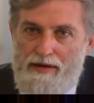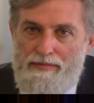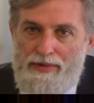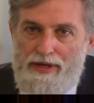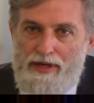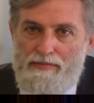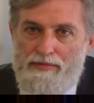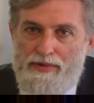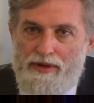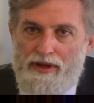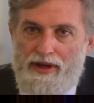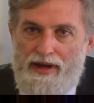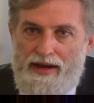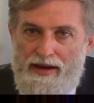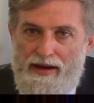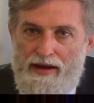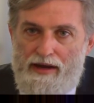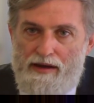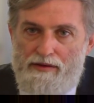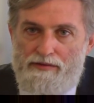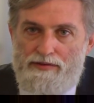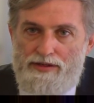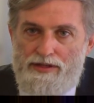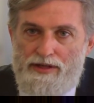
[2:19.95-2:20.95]
people
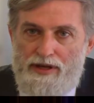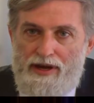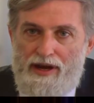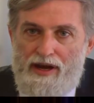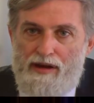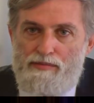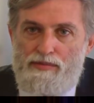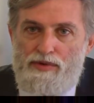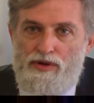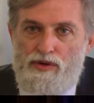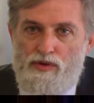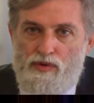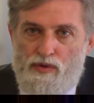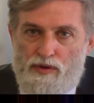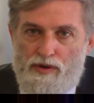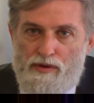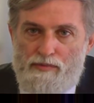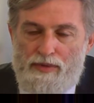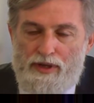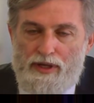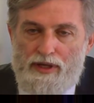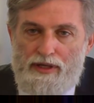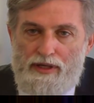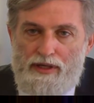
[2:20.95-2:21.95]
have to
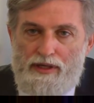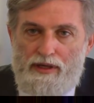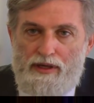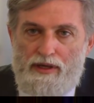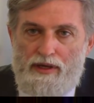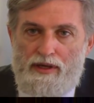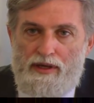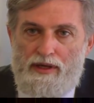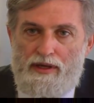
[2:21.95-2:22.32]
abnormally